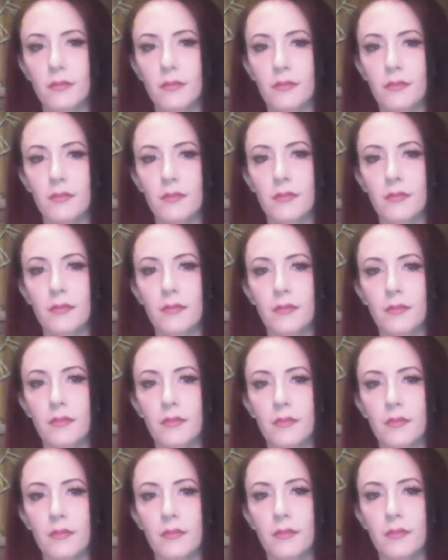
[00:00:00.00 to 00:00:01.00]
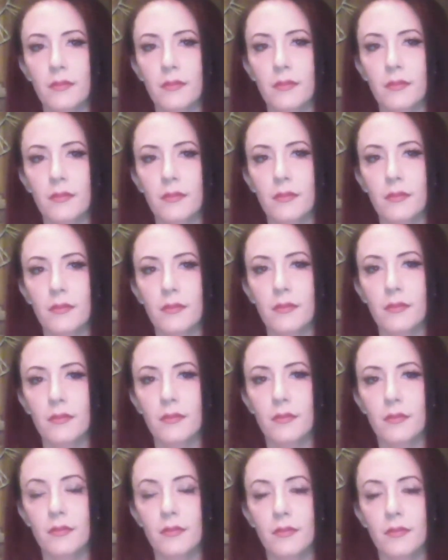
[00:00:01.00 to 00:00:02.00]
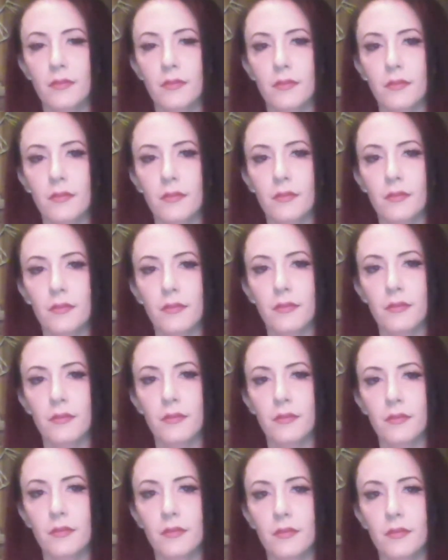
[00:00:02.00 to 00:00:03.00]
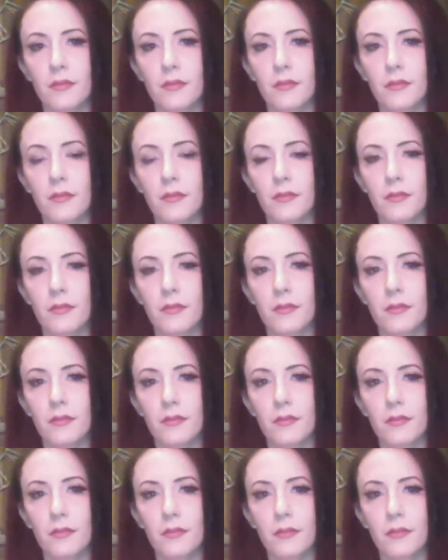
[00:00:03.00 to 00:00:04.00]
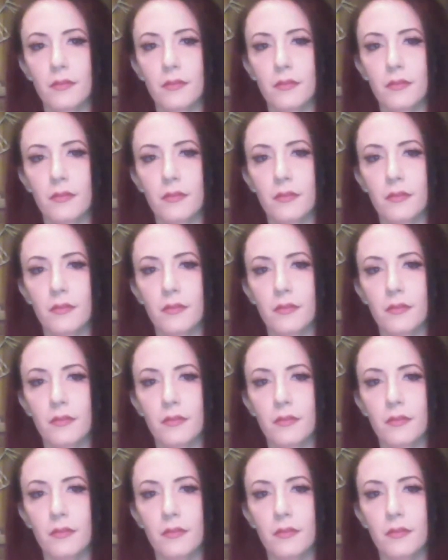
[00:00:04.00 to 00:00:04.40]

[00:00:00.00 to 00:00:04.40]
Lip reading: [no speech]